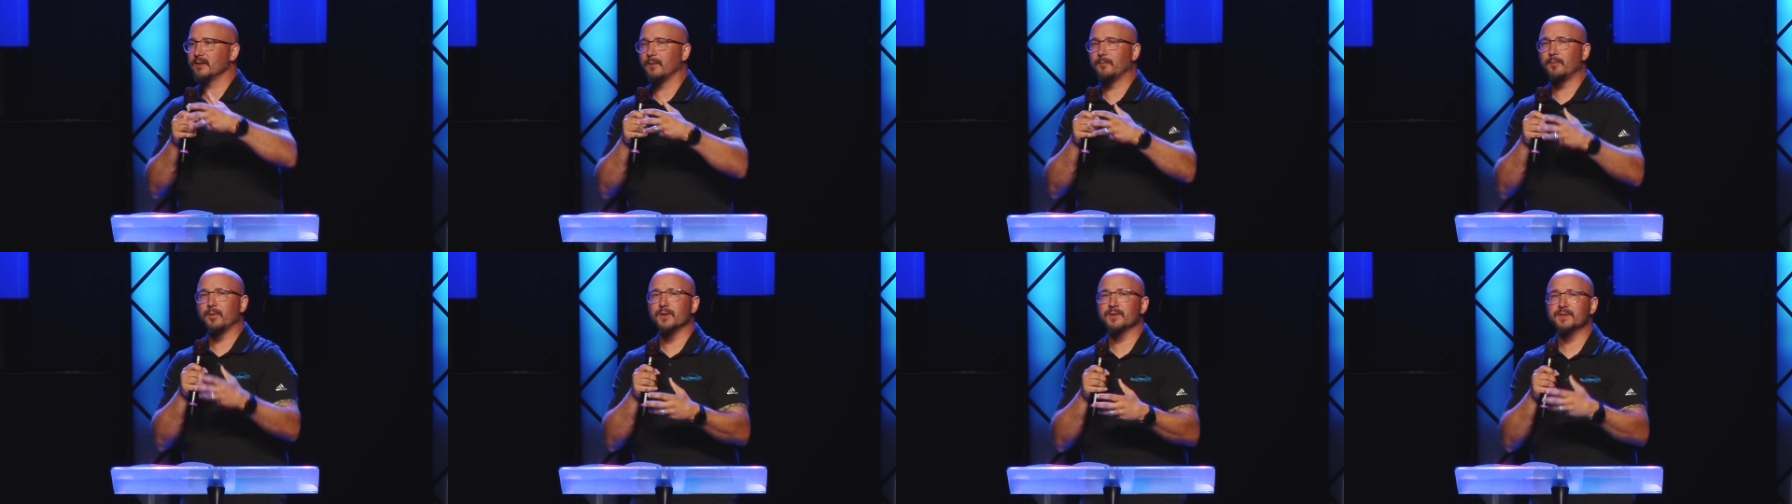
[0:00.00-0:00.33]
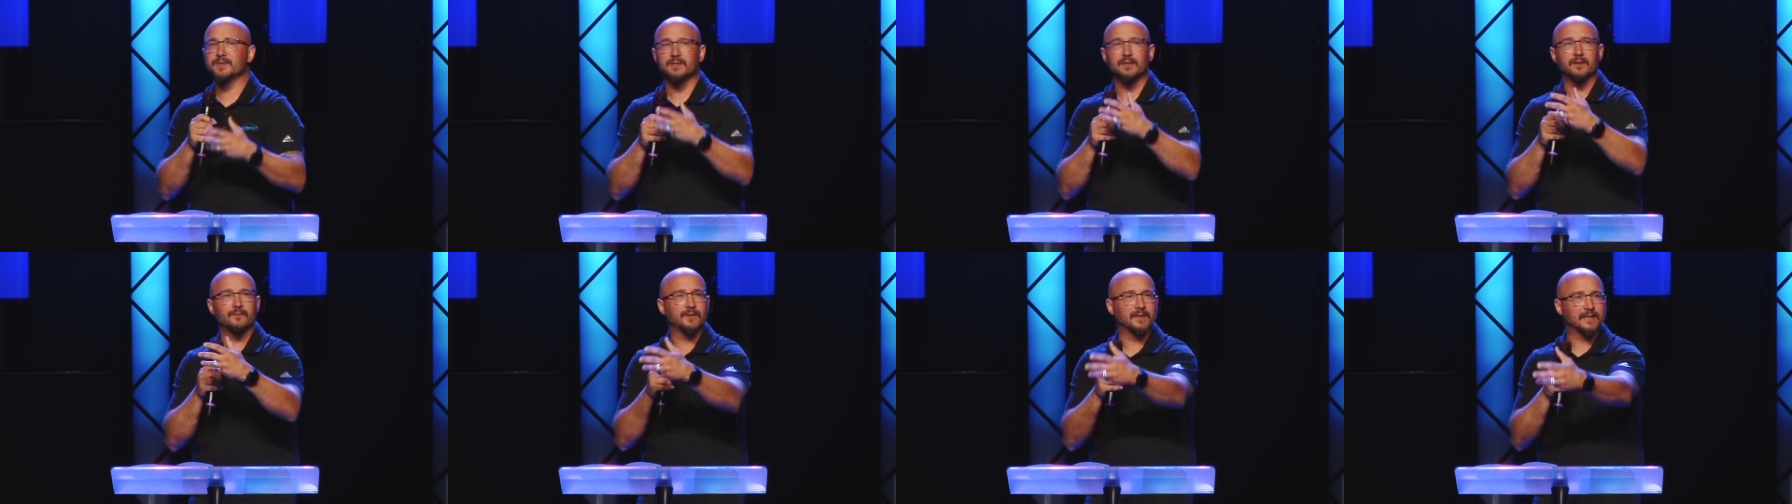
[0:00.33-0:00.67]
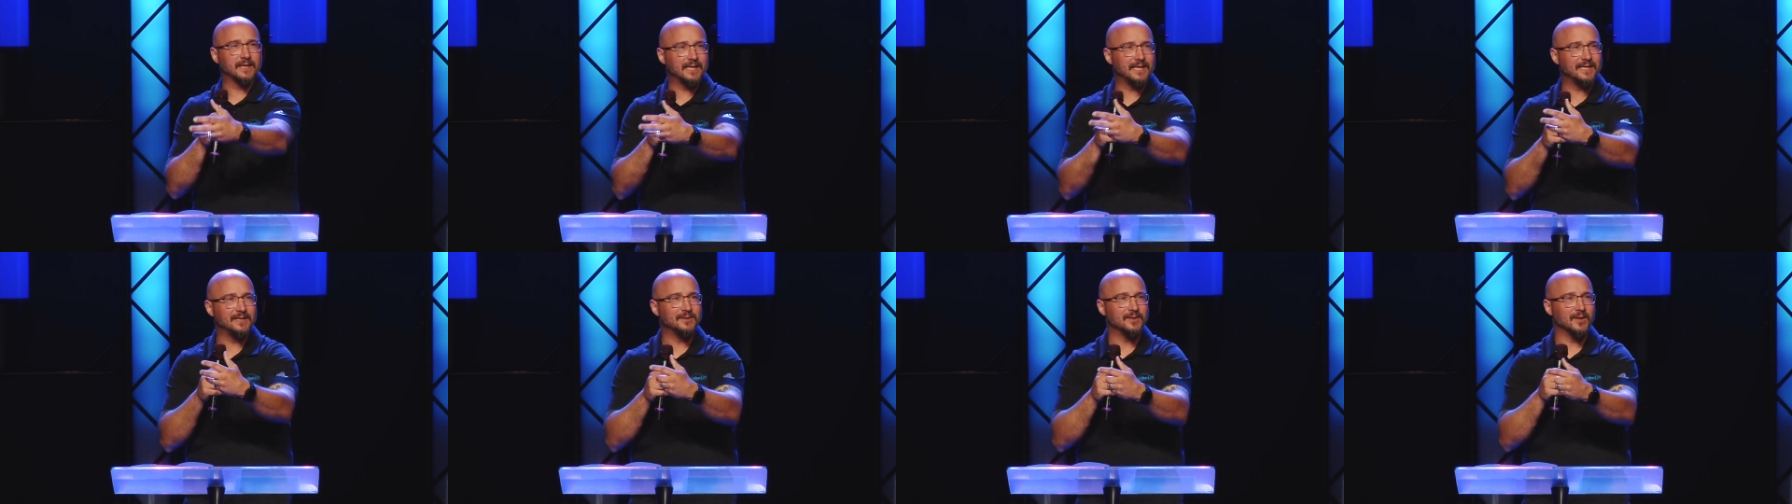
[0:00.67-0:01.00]
a person of the
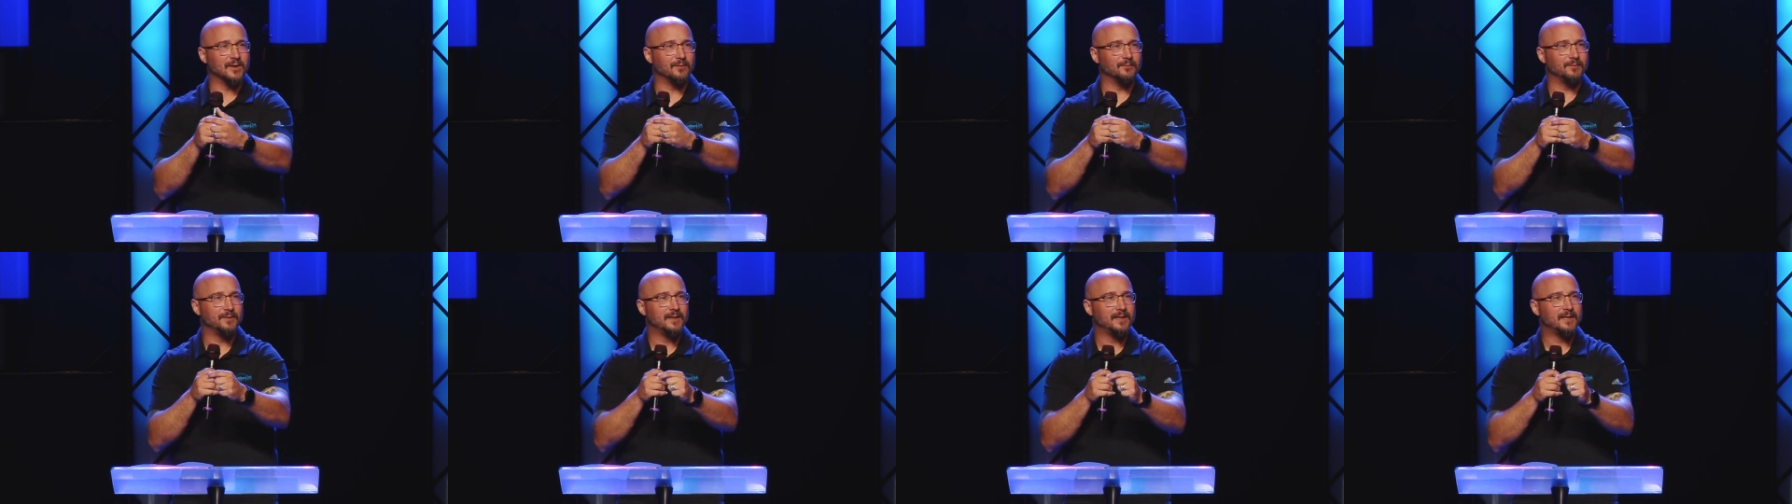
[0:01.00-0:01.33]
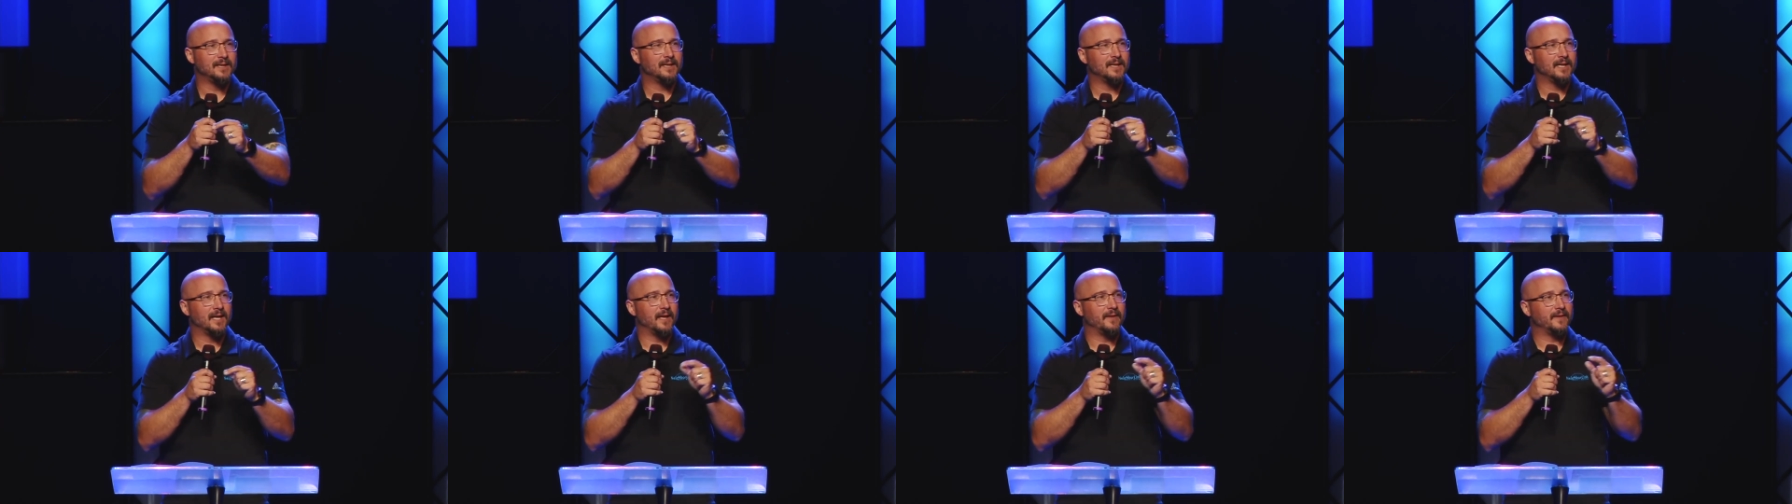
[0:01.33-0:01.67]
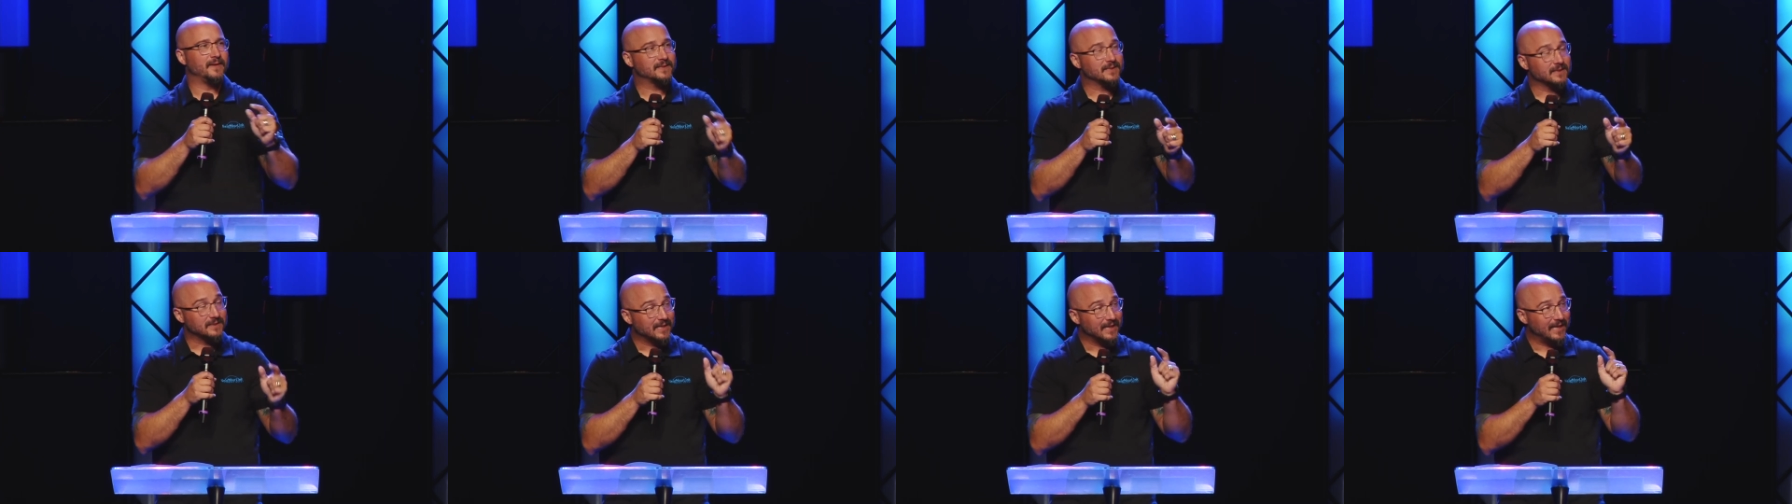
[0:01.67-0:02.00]
kingdom, and he
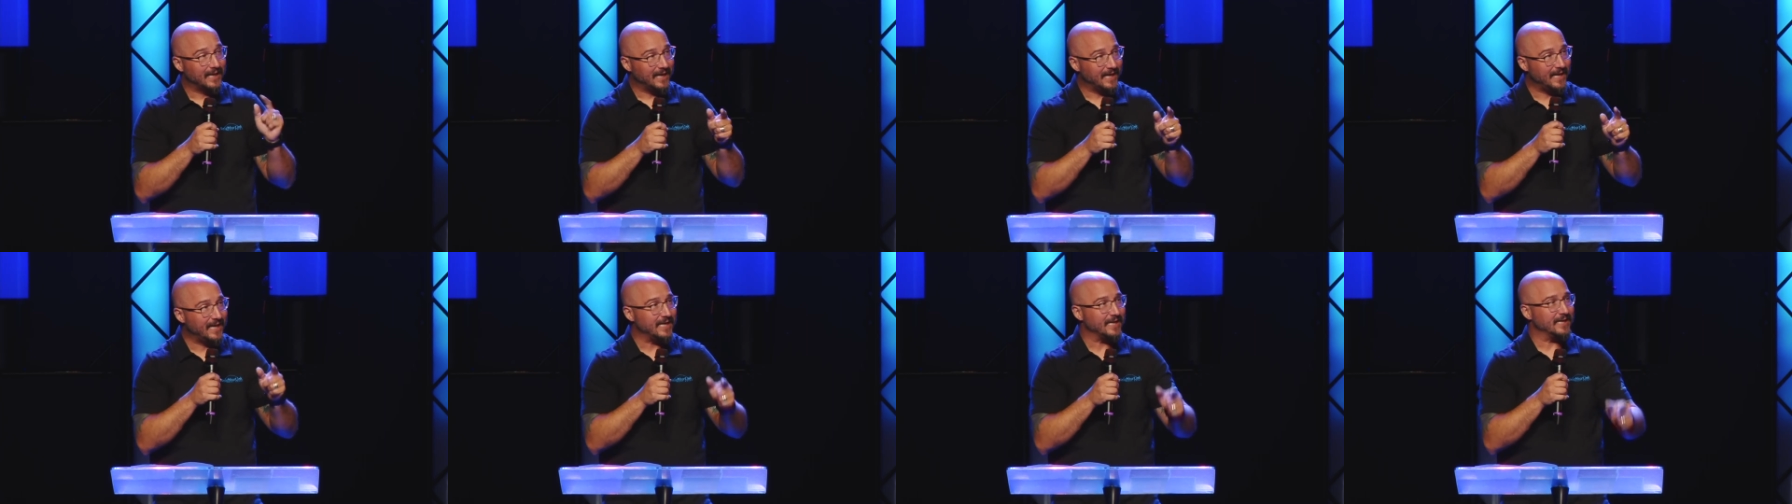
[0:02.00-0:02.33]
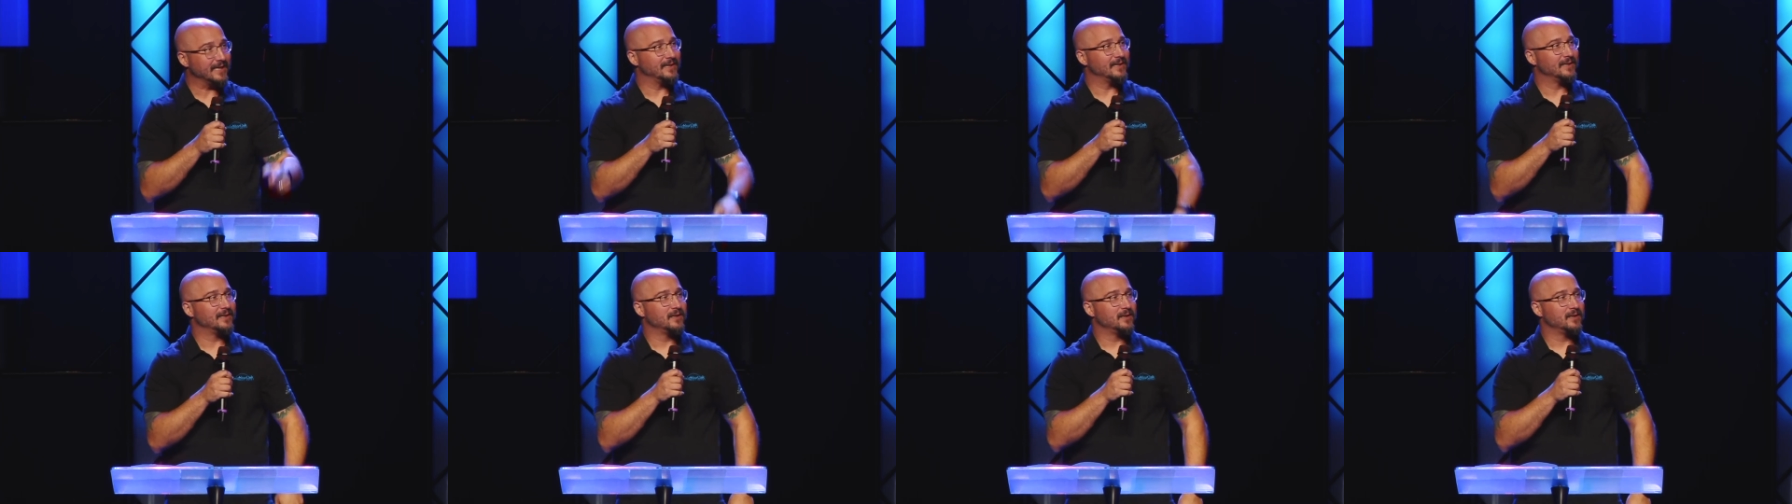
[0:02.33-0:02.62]
says, Hey,